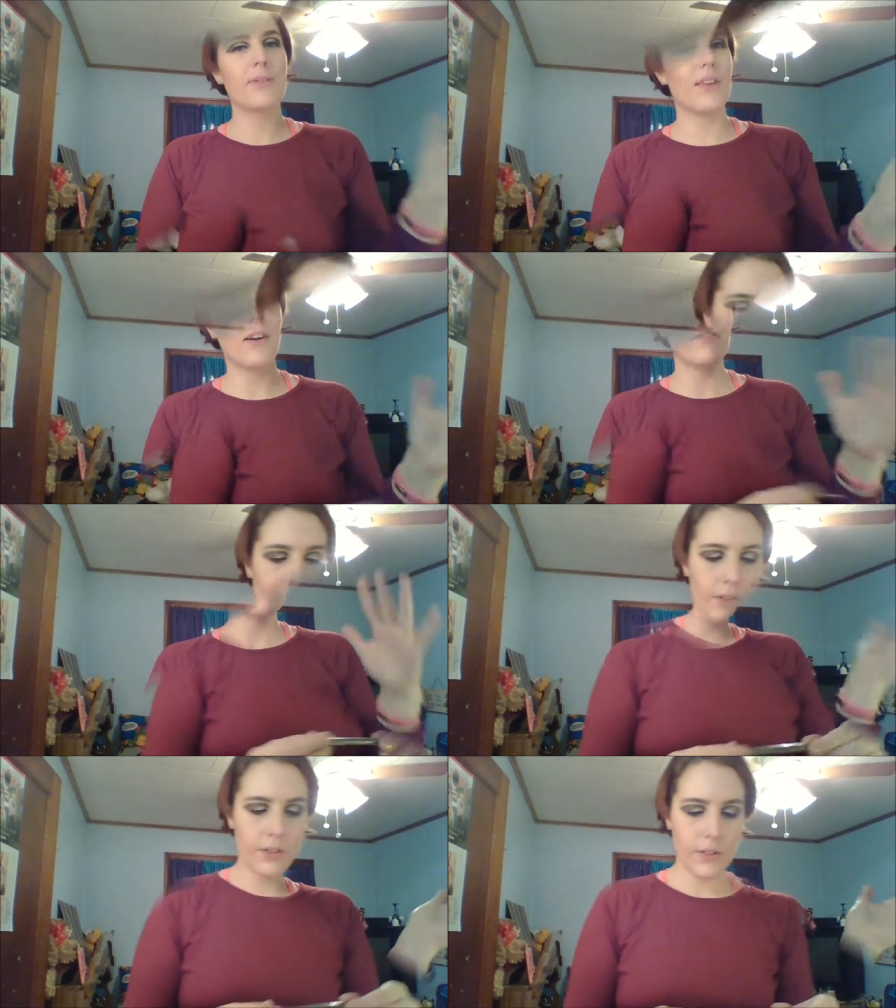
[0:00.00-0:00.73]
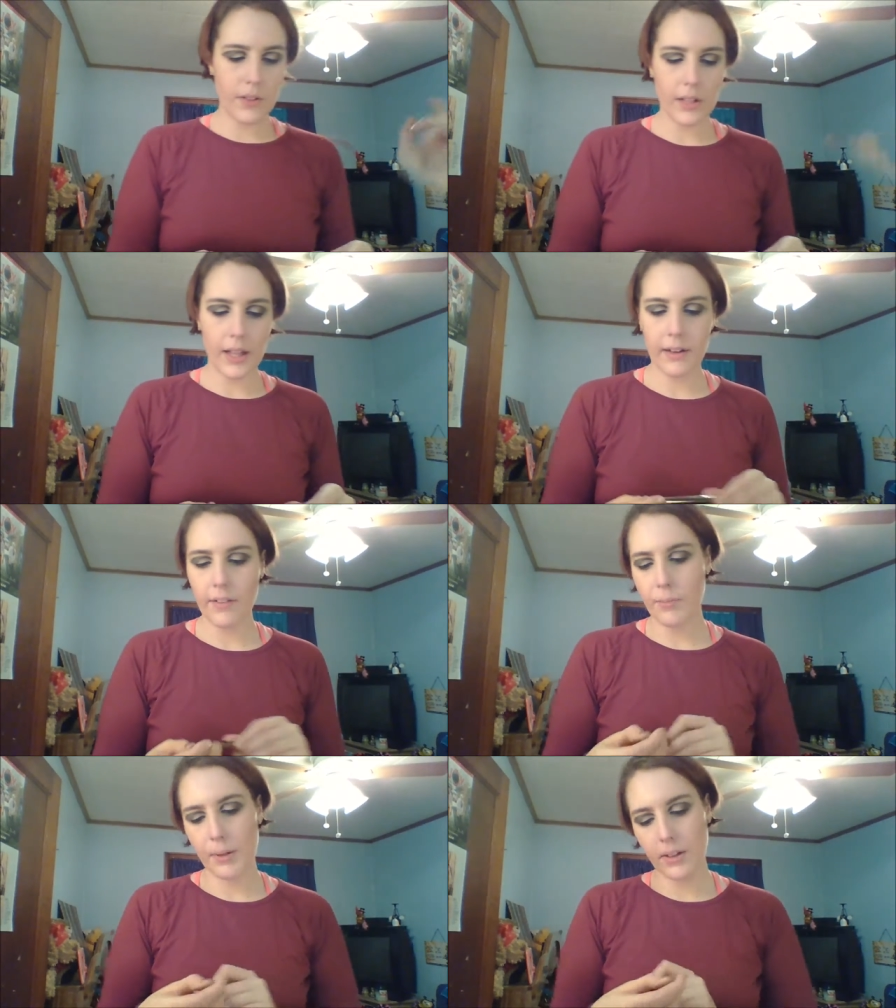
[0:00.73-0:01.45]
So that's the
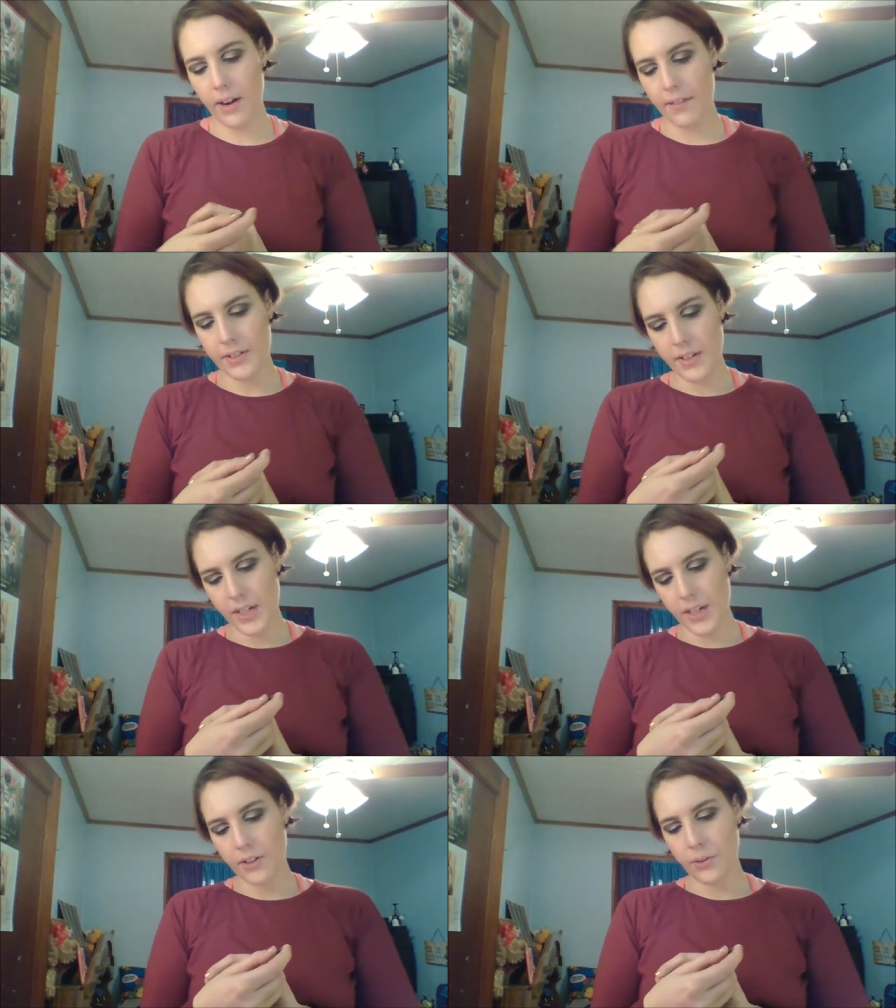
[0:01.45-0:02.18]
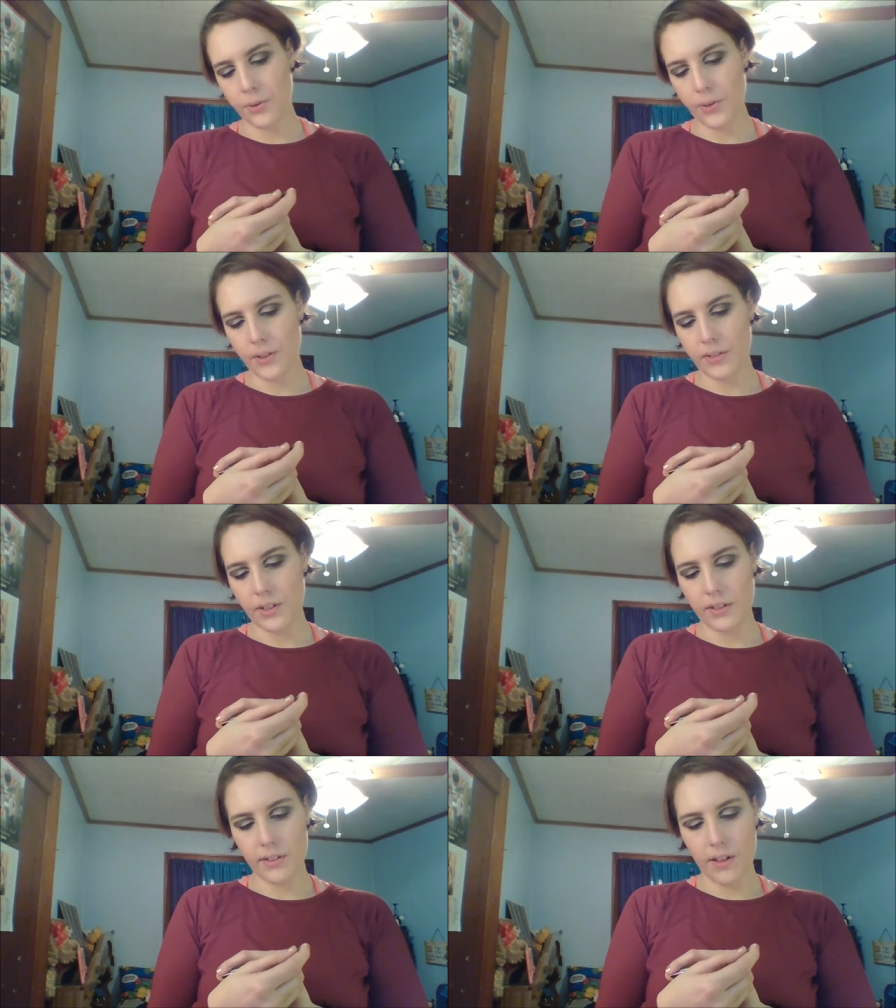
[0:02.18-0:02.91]
liner I've been gravitating
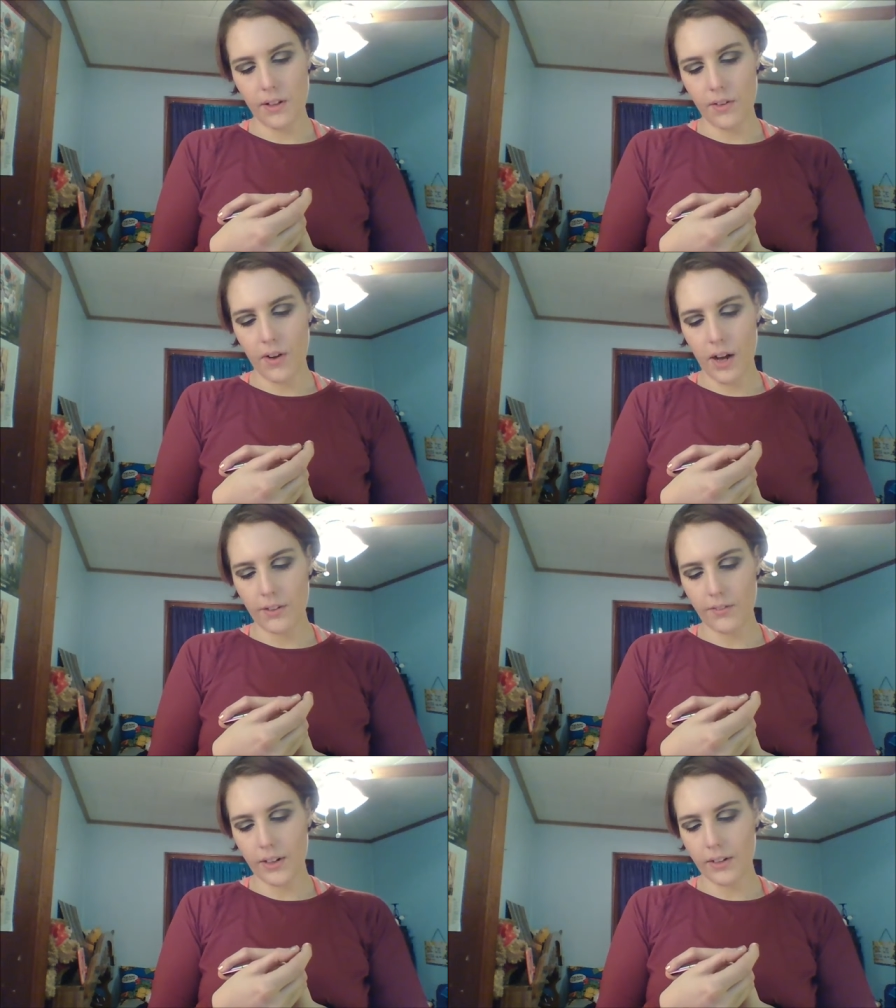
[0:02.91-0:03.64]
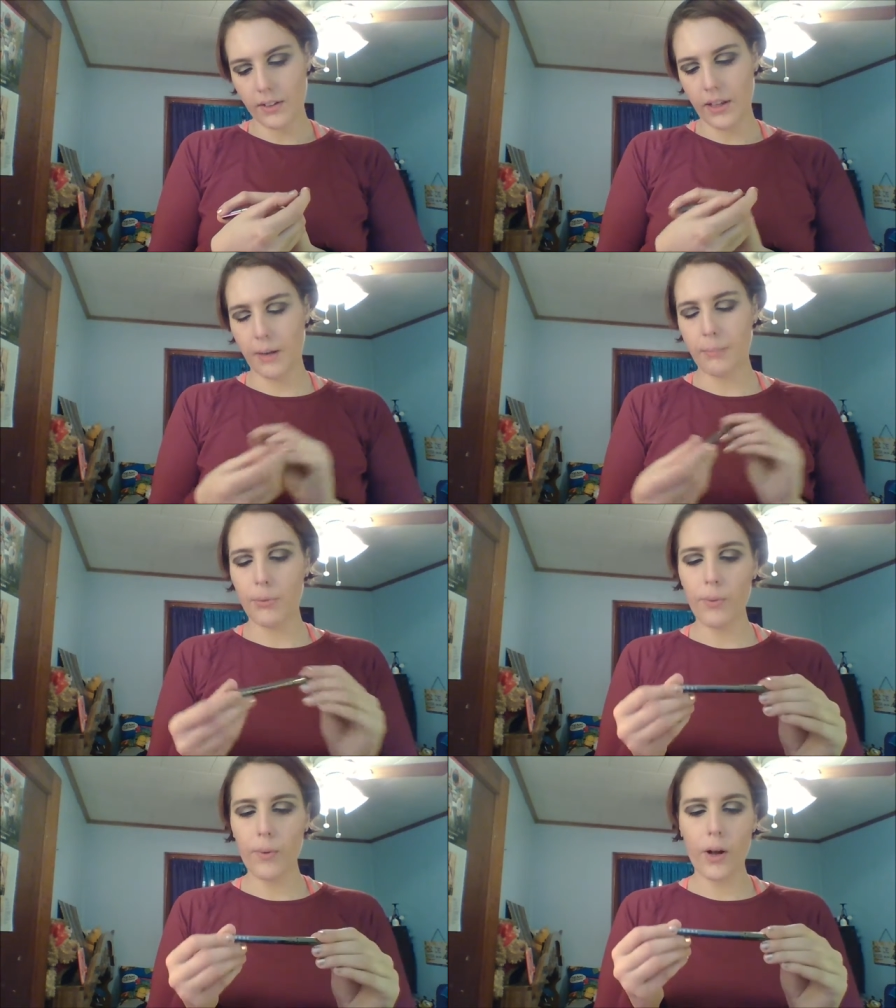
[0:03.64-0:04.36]
towards is the Lorac Front of the Line
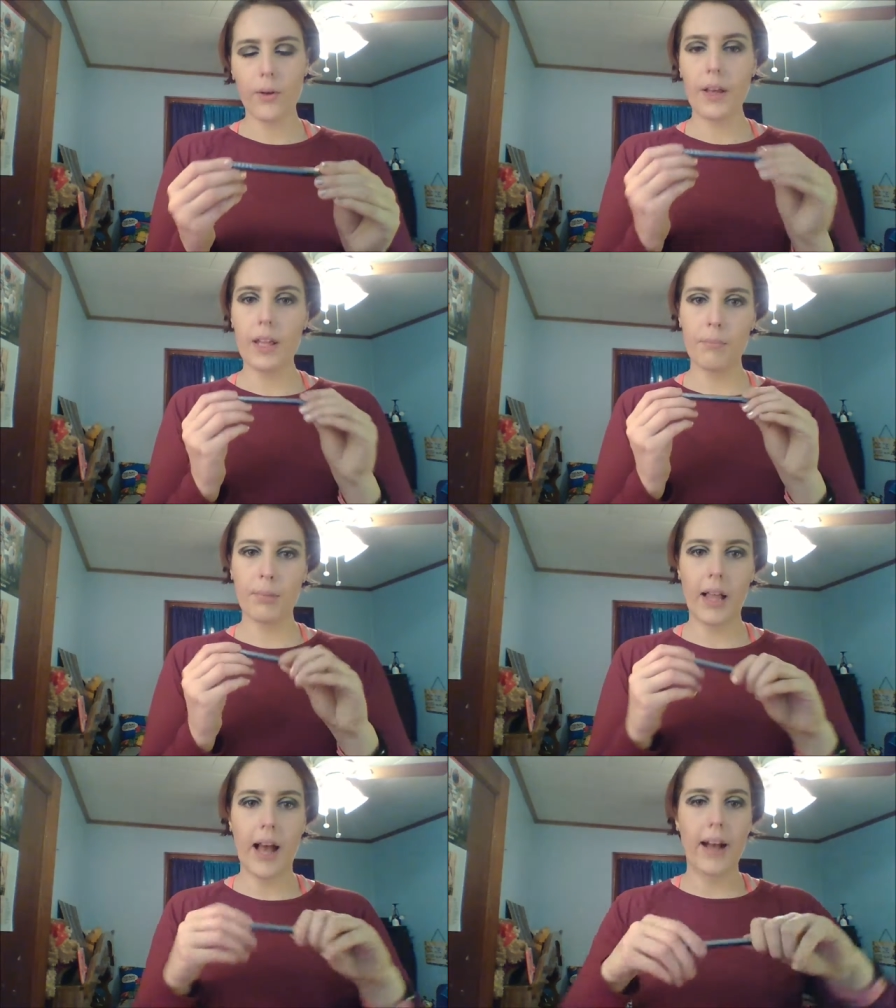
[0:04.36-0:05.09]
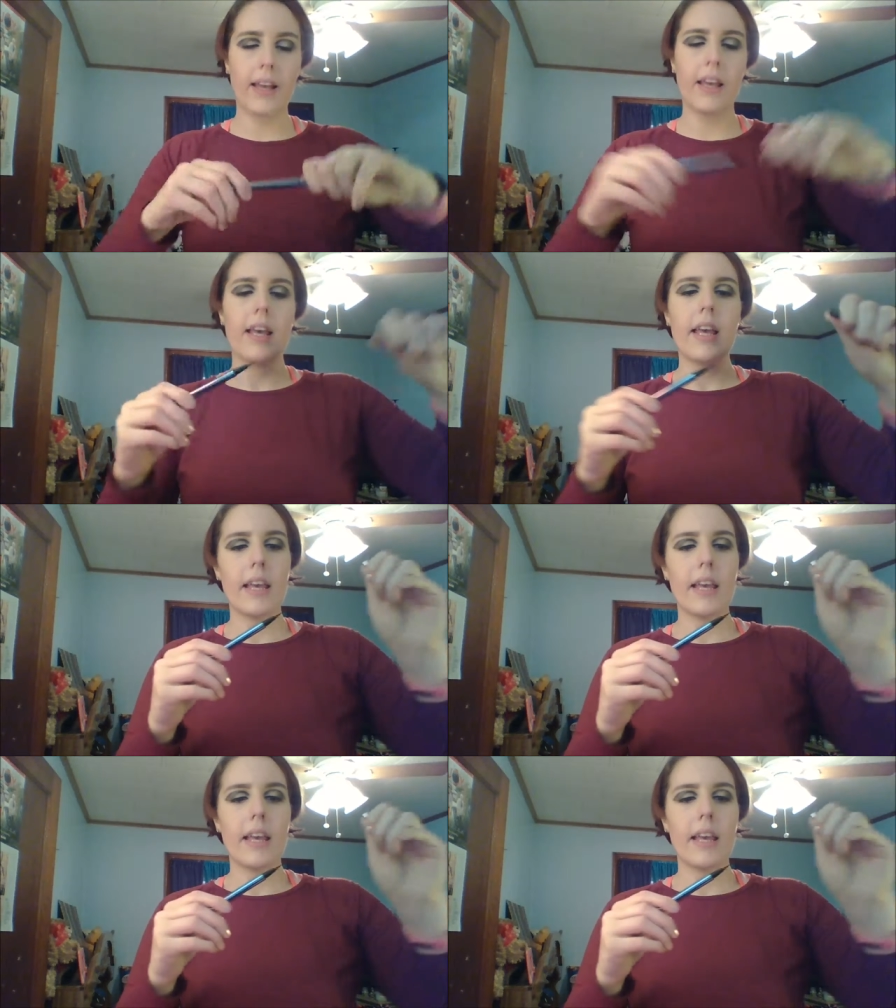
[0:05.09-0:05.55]
Pro in black.